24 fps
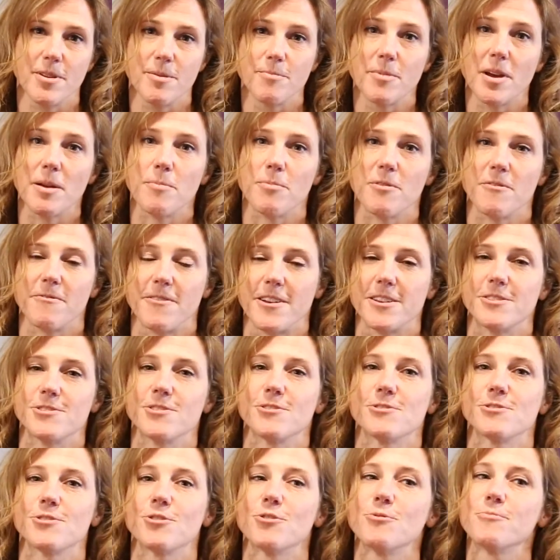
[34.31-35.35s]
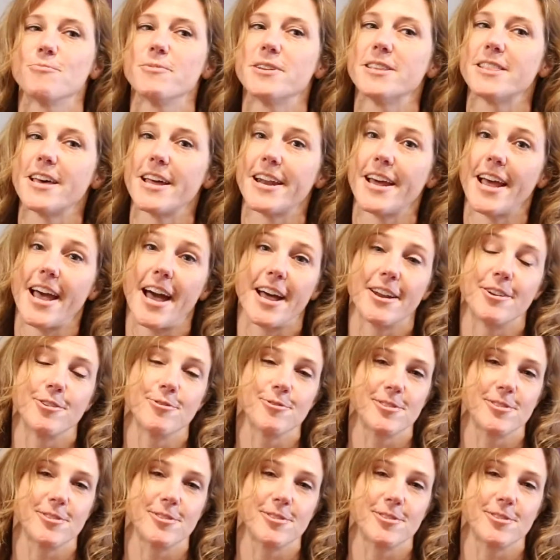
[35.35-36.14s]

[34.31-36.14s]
and my professor told me that I had no